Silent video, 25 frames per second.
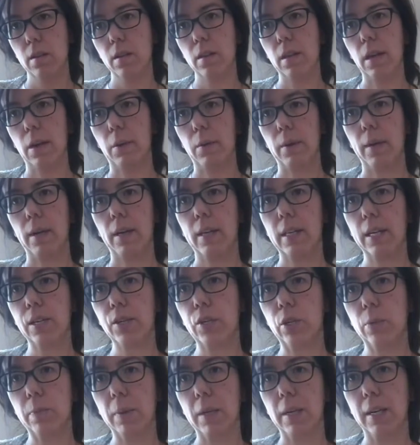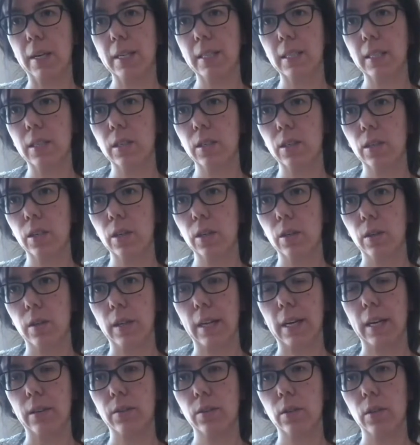There we are, that should be nice and secure
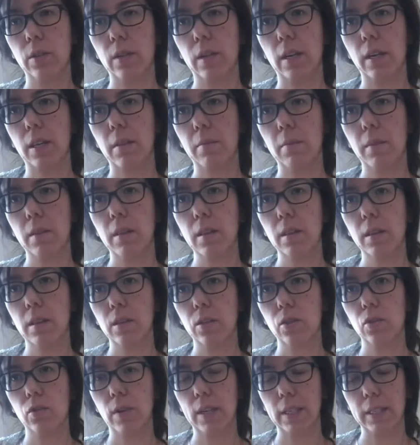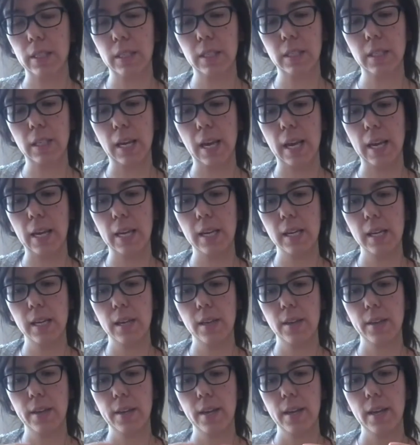now so that the strings stay
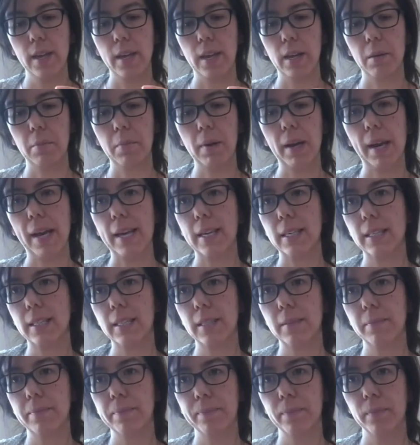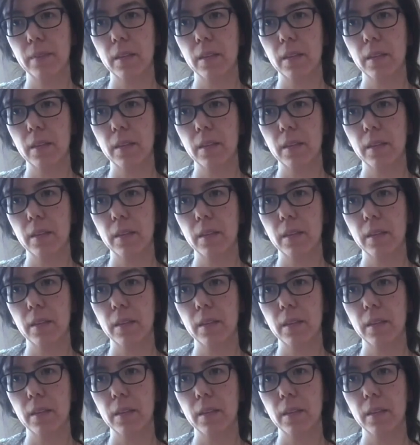in place.